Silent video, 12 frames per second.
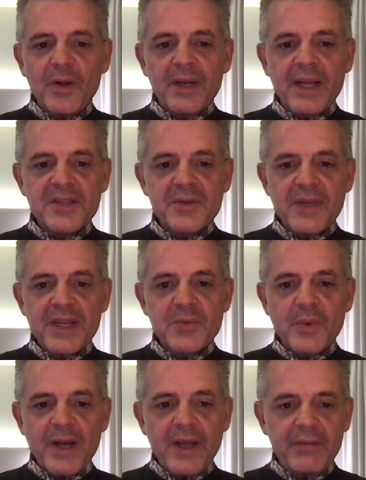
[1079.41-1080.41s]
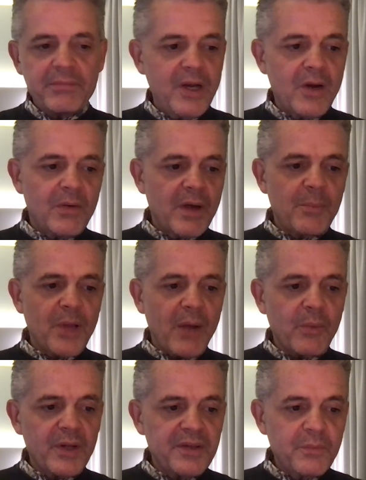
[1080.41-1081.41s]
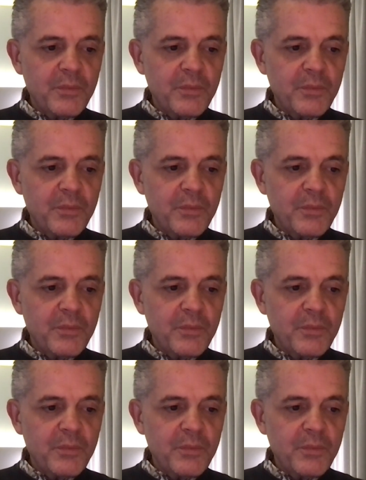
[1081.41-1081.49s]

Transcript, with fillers: And that's that's why, you know, I applaud what,